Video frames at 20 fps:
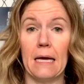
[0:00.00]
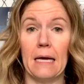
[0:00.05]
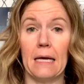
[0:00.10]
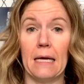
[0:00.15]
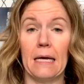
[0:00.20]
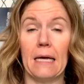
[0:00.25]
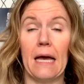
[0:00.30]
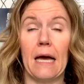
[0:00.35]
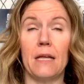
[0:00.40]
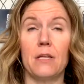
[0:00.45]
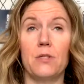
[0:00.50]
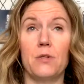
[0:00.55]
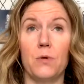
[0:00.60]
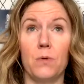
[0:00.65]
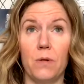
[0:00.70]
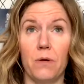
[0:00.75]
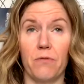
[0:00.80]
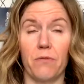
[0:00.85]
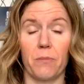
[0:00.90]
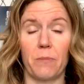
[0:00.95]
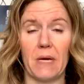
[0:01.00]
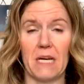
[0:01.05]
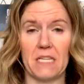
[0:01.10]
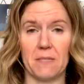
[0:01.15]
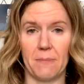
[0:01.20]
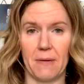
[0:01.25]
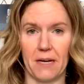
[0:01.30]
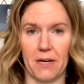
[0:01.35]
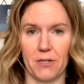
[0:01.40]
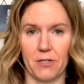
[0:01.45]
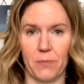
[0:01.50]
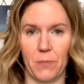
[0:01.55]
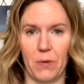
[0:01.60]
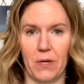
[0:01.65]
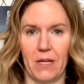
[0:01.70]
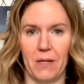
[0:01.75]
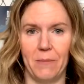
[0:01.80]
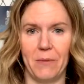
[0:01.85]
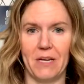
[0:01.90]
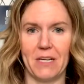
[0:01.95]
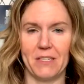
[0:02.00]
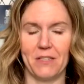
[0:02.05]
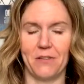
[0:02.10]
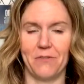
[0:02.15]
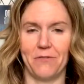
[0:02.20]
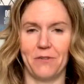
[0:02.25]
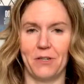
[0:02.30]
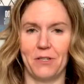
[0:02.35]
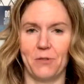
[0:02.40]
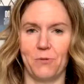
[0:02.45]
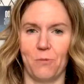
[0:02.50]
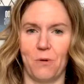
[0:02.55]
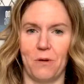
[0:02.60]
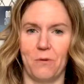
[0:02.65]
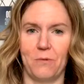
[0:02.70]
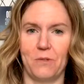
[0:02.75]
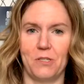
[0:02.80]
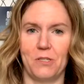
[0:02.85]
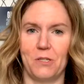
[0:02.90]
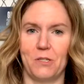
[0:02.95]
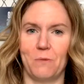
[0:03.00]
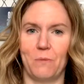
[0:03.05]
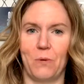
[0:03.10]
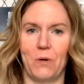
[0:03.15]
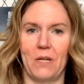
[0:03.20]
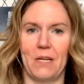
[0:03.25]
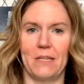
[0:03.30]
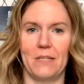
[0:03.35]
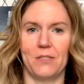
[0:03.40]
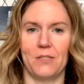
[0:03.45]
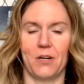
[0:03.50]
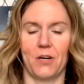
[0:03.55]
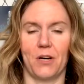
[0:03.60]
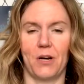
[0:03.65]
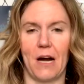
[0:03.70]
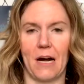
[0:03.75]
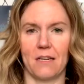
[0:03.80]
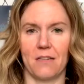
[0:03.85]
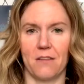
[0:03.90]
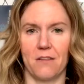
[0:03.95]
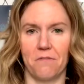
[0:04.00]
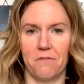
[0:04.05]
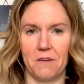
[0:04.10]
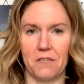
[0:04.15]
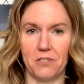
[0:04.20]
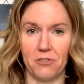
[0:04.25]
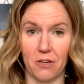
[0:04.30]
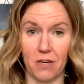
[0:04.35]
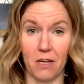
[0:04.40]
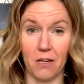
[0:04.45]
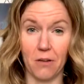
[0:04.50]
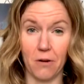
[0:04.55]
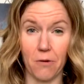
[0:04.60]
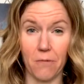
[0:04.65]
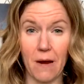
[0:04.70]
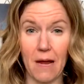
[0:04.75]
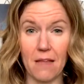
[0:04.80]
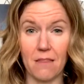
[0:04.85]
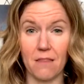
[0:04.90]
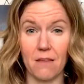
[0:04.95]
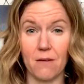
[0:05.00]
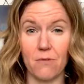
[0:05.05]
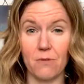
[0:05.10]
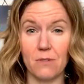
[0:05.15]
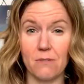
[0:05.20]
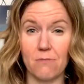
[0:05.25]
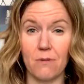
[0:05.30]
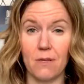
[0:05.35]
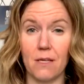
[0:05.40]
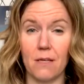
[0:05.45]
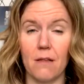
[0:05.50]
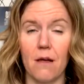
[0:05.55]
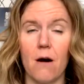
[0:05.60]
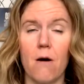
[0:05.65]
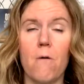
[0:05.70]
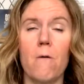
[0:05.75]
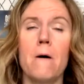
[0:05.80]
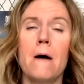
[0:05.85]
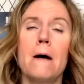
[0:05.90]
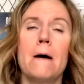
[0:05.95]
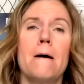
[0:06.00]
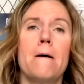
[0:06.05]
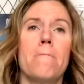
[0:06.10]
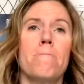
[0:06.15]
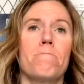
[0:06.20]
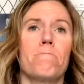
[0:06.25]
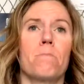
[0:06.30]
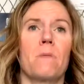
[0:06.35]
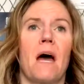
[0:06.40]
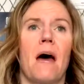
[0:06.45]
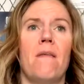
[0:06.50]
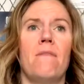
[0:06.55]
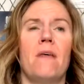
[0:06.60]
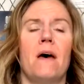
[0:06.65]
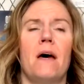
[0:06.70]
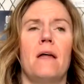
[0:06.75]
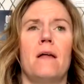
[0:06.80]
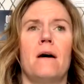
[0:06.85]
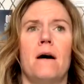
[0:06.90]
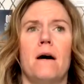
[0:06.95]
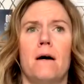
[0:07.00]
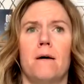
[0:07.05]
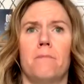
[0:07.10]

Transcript: he had 2 different pacemakers put in, because the first one was just put in to correct the ventricular rate that was really low. And then